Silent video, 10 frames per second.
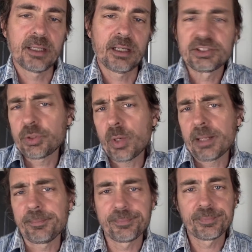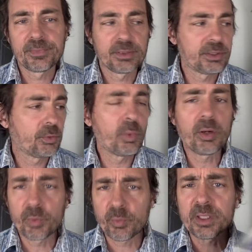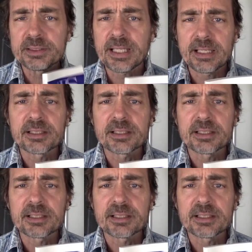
So what? Well, we want to take